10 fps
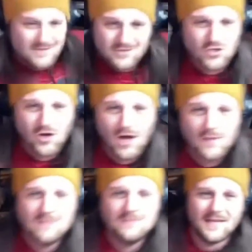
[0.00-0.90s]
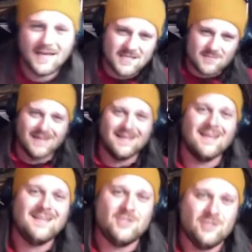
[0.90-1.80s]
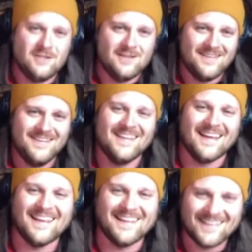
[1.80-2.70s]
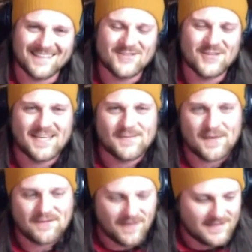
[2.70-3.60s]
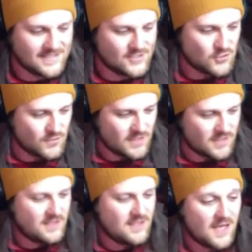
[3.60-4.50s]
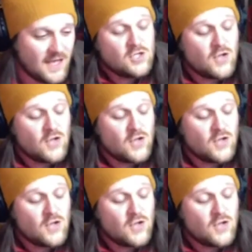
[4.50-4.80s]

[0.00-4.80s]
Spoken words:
Do you know what I mean? Like, this is my garage. Like, it's not like a big fancy studio or nothing like that.